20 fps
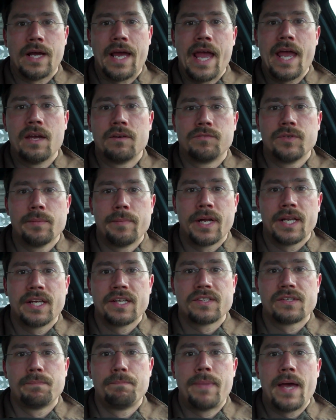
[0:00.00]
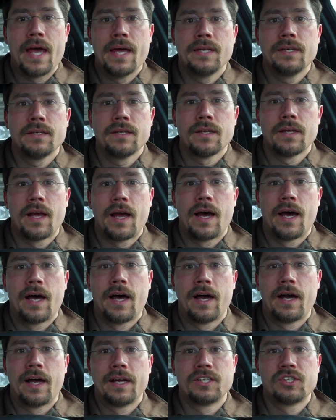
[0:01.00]
Hey everybody, it's Ben. Uh,
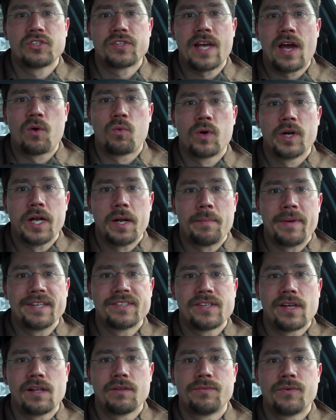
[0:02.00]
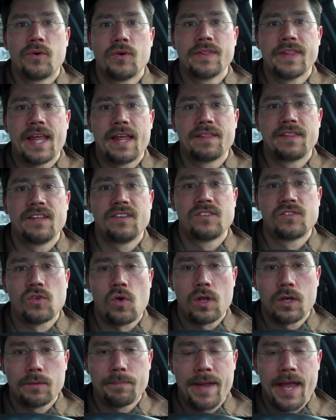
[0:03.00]
I just got word on my cell phone that the
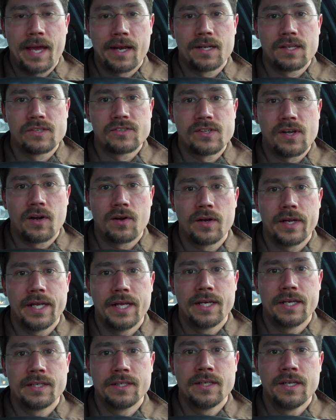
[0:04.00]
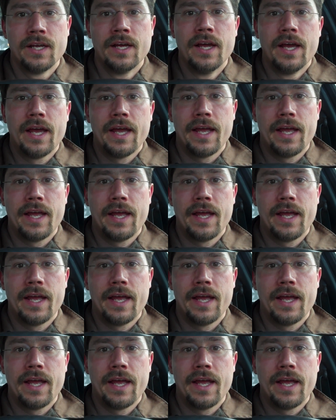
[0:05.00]
solar panels are in,